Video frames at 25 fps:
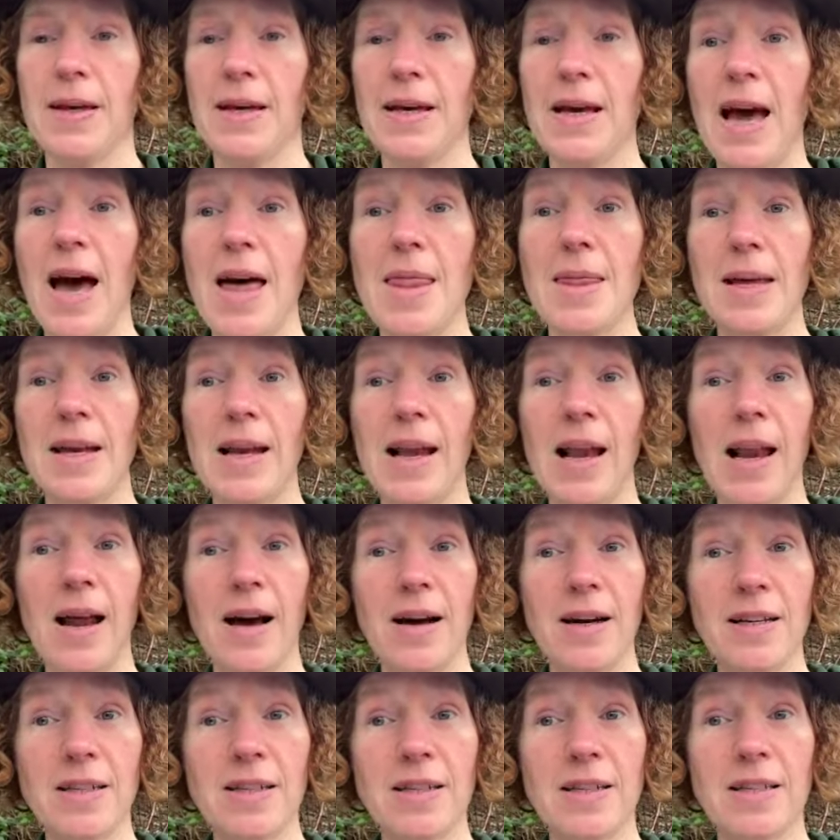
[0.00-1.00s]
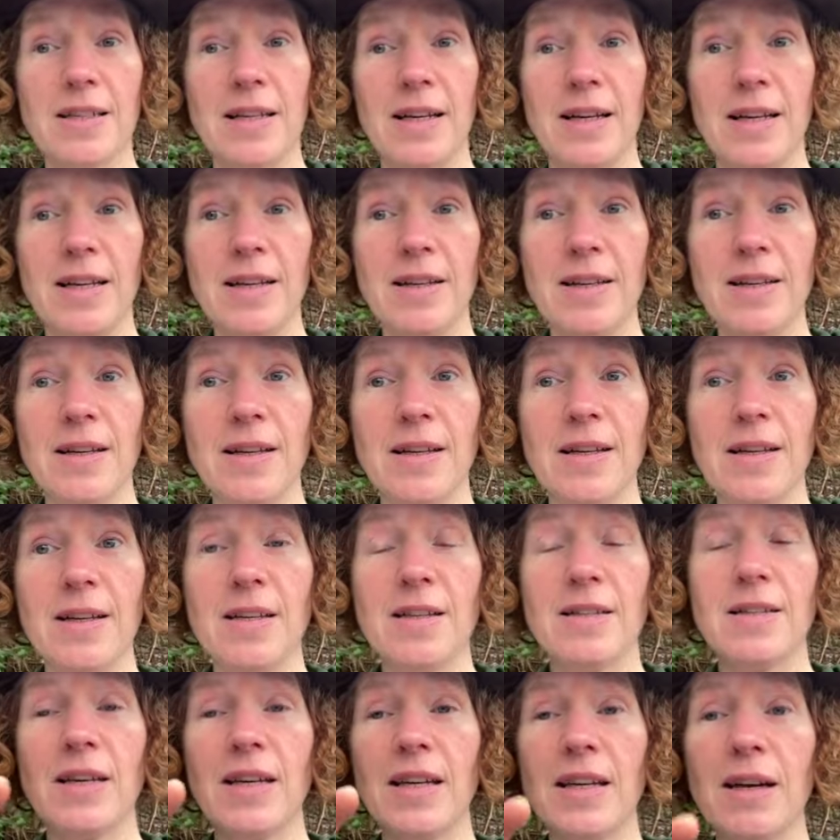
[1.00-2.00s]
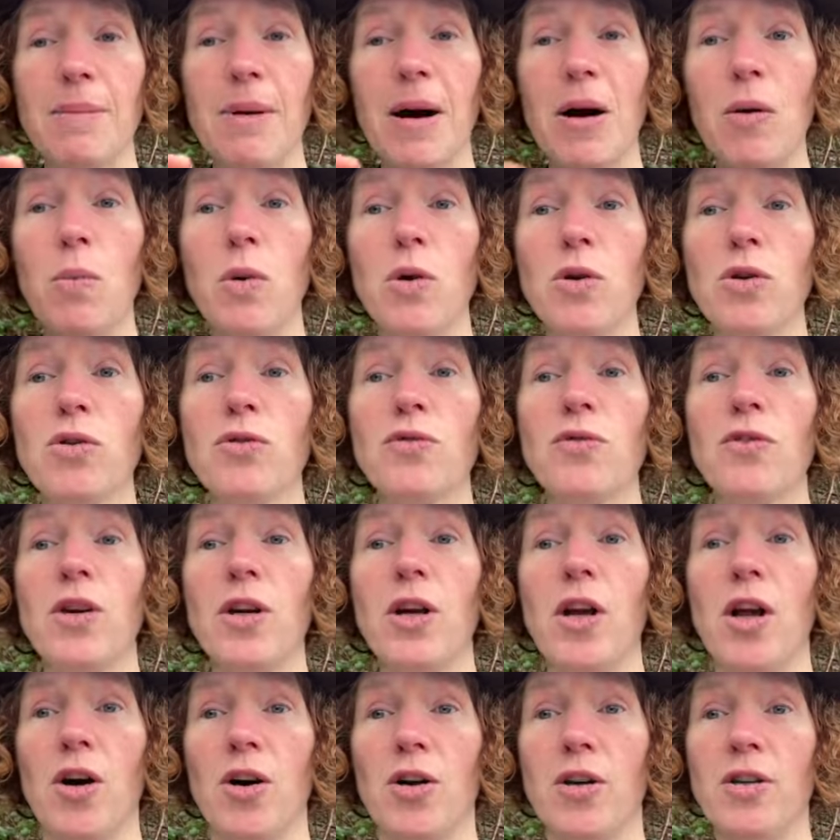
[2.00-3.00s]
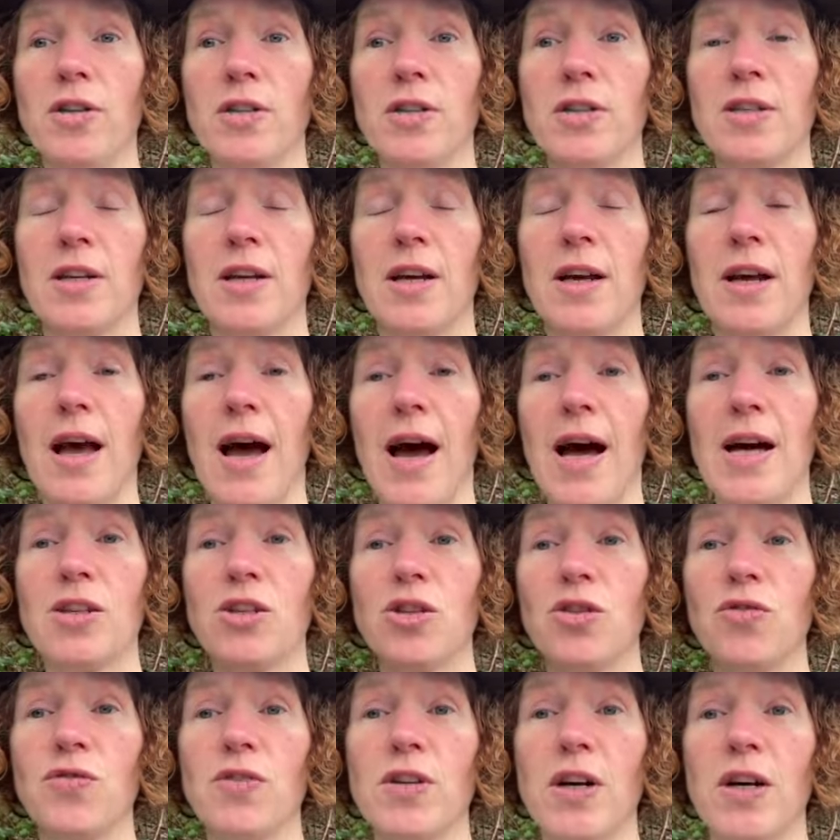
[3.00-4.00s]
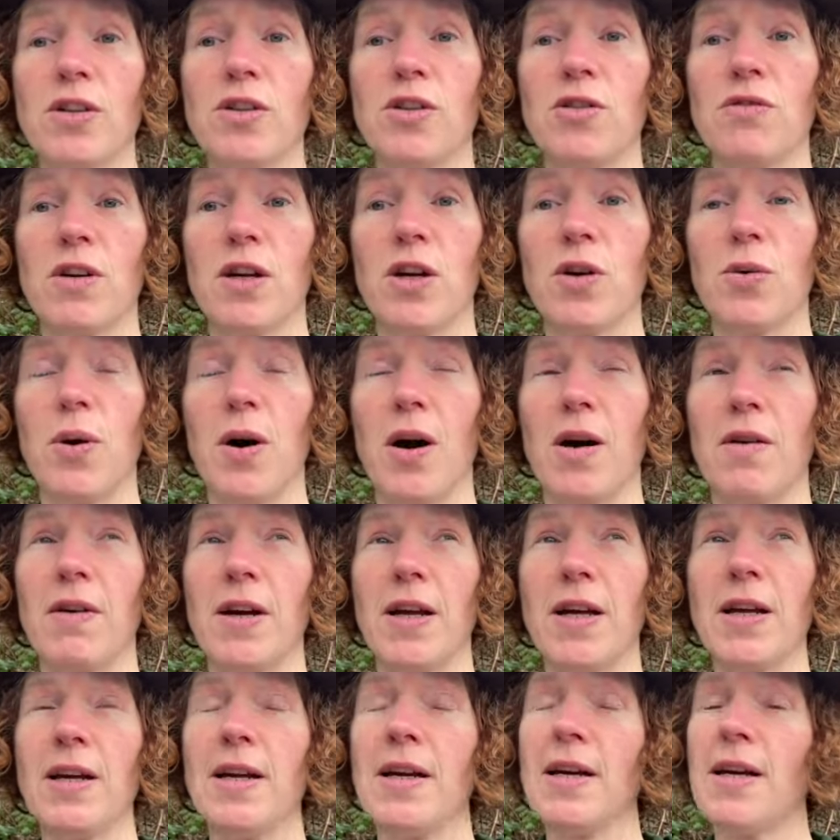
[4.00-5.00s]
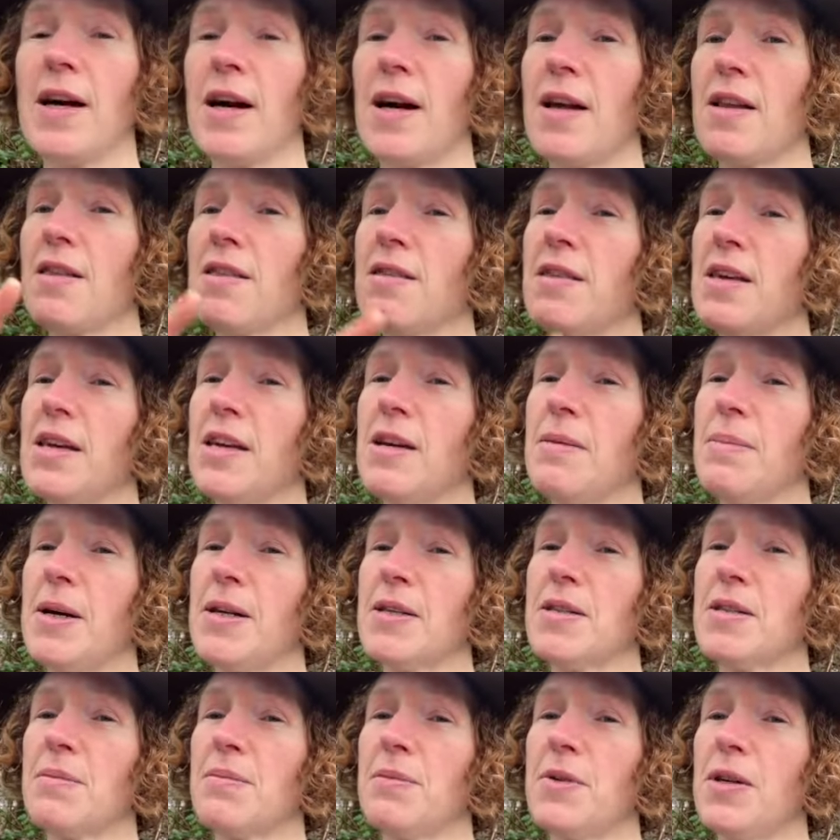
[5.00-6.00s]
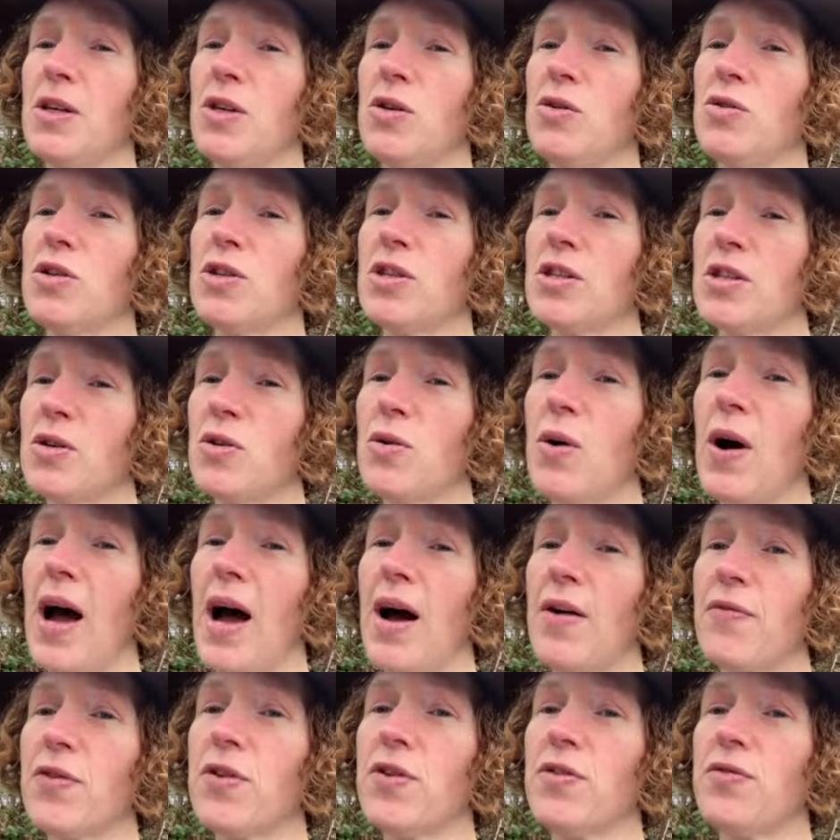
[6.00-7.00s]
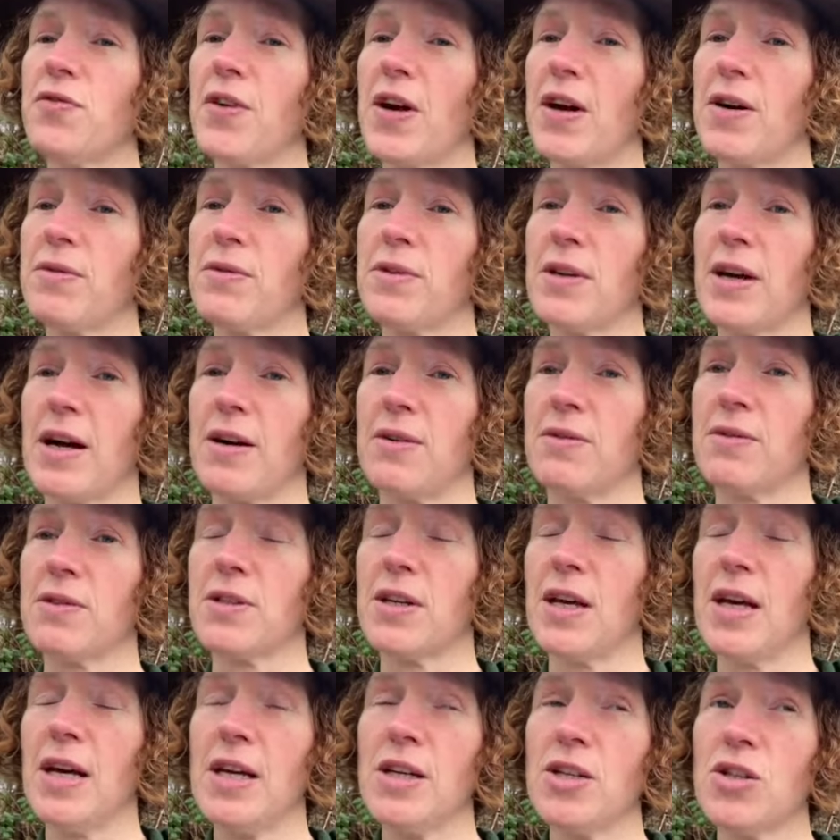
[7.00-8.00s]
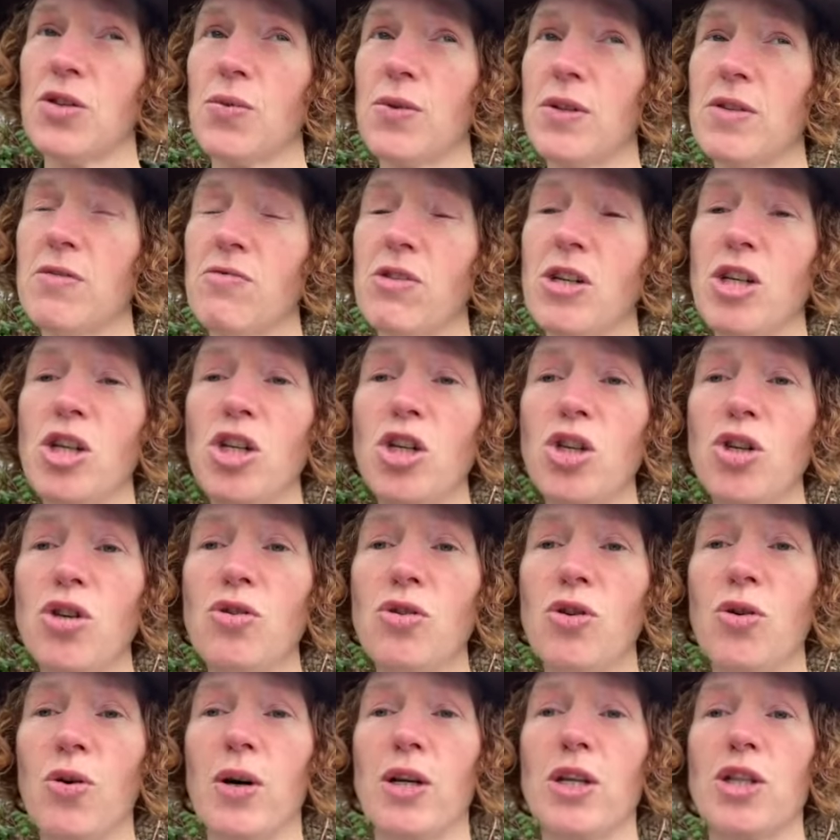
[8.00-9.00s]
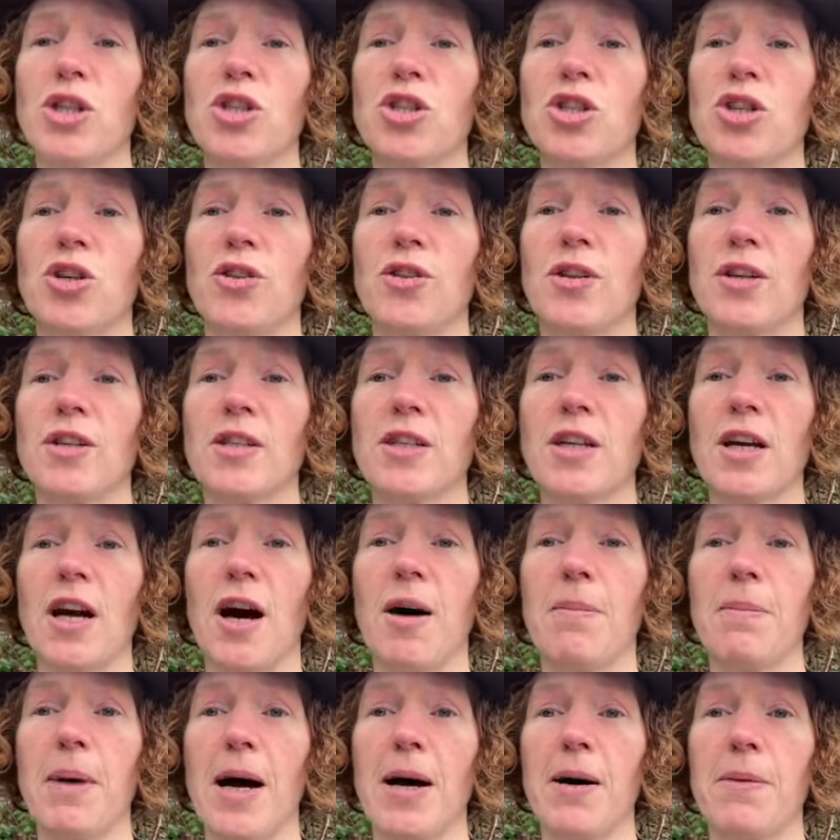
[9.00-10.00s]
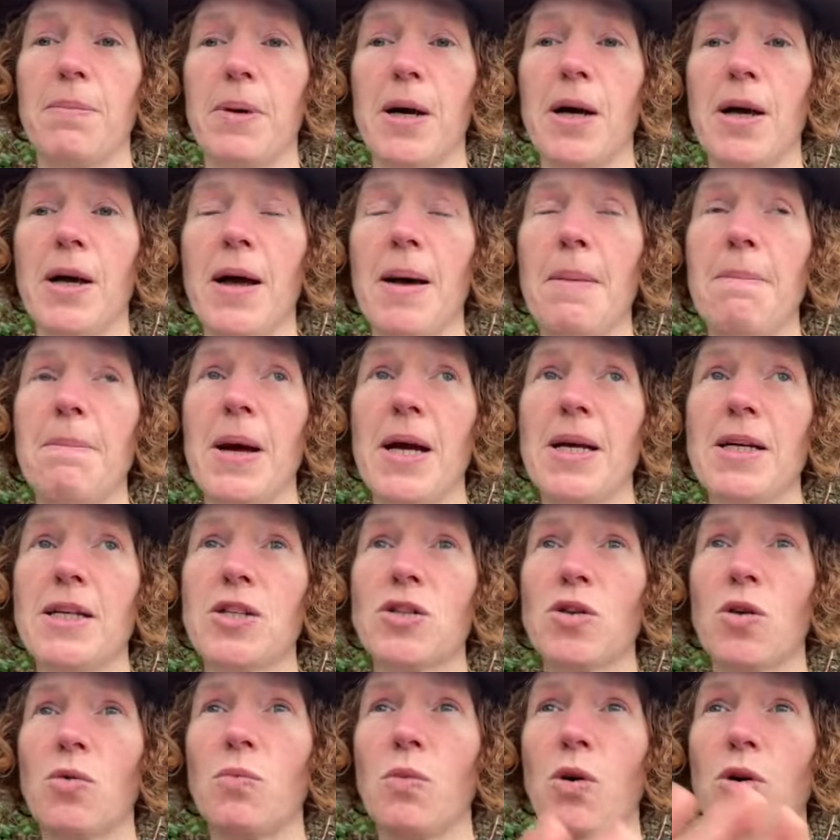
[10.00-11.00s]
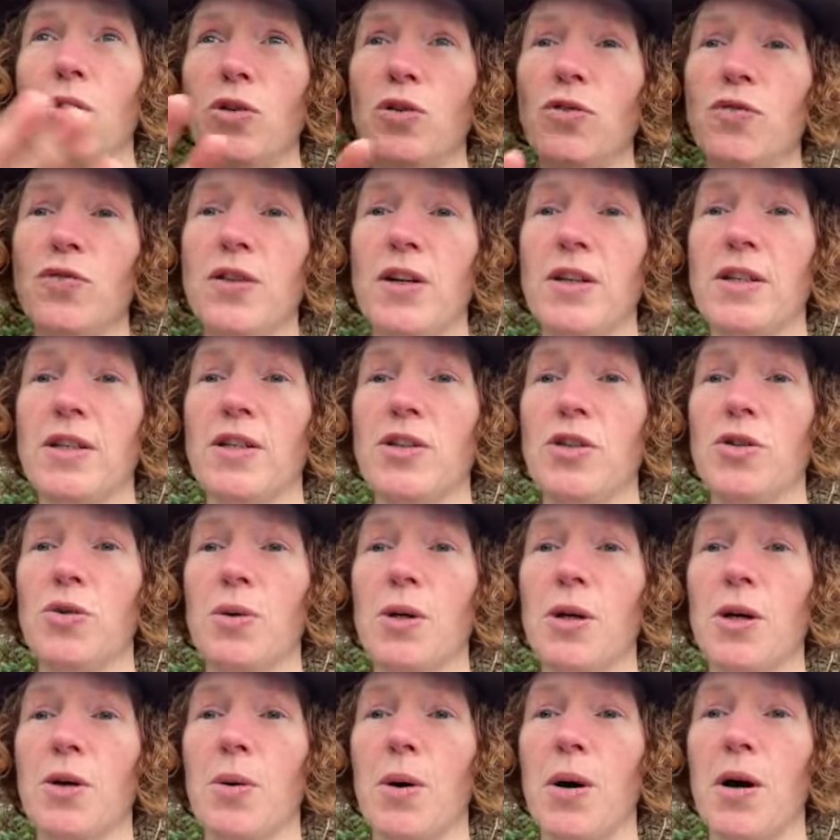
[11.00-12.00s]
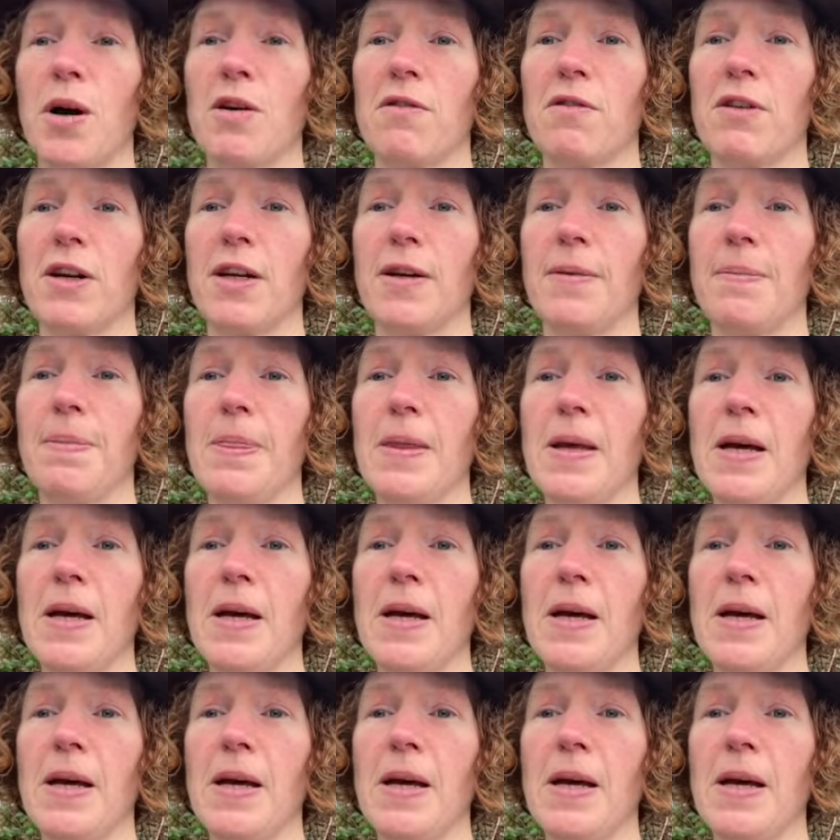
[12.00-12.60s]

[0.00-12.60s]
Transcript: And then lastly, think about what you've learnt as you've done your inquiry and think about something you still haven't found out. So is there a new question that's come up based on what you've done in your inquiry?